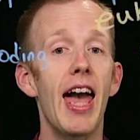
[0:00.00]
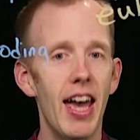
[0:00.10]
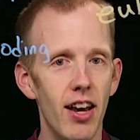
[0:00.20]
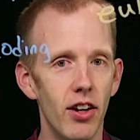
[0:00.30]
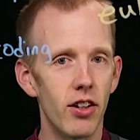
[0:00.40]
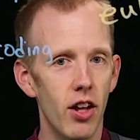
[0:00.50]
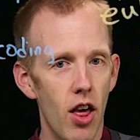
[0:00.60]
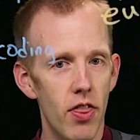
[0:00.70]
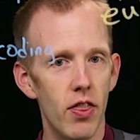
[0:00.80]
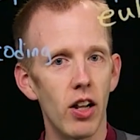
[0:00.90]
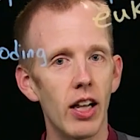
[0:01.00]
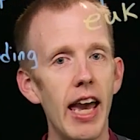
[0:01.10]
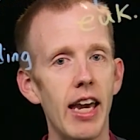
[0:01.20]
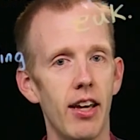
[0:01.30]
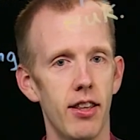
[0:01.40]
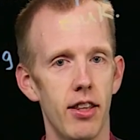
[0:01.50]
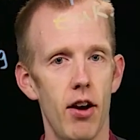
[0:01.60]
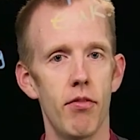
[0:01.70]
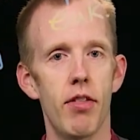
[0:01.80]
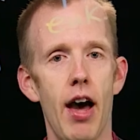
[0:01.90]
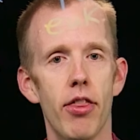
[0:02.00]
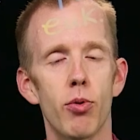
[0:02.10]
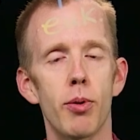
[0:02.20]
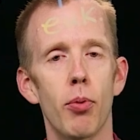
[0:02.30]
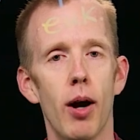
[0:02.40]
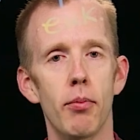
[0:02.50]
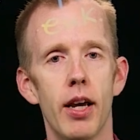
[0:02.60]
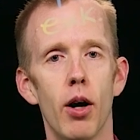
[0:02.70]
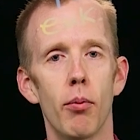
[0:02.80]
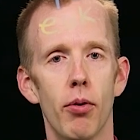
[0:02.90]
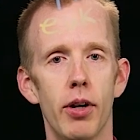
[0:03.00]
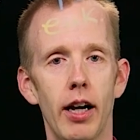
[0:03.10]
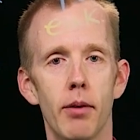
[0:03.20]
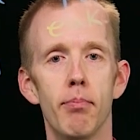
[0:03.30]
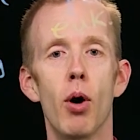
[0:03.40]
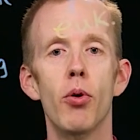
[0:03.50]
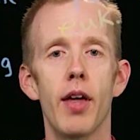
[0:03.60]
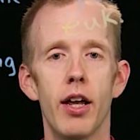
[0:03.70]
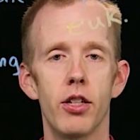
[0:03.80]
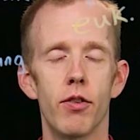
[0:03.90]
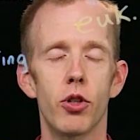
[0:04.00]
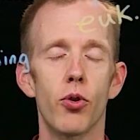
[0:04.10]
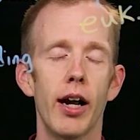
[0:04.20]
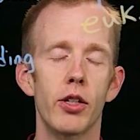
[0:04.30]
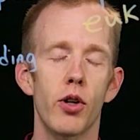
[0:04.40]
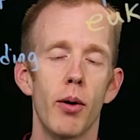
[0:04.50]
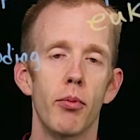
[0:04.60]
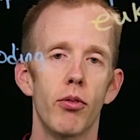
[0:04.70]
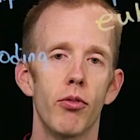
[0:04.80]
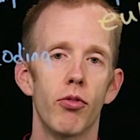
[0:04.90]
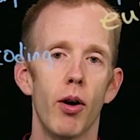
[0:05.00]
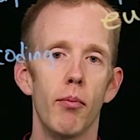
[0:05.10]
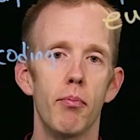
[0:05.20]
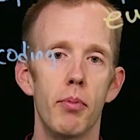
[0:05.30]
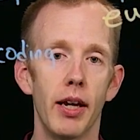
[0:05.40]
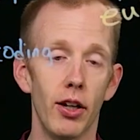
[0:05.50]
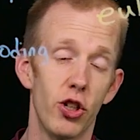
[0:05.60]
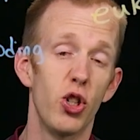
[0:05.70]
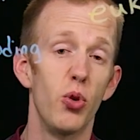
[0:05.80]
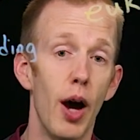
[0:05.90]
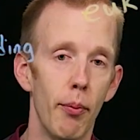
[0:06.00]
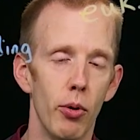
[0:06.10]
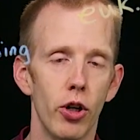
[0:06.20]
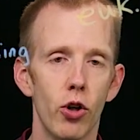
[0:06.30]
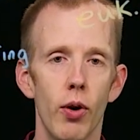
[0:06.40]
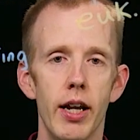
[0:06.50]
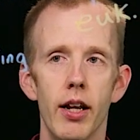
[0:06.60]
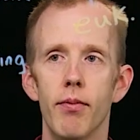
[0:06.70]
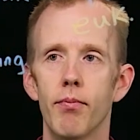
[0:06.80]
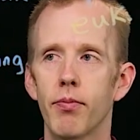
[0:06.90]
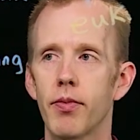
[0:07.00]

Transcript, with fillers: and the length of that 3' tail protect both ends of the transcript from being chewed up or degraded.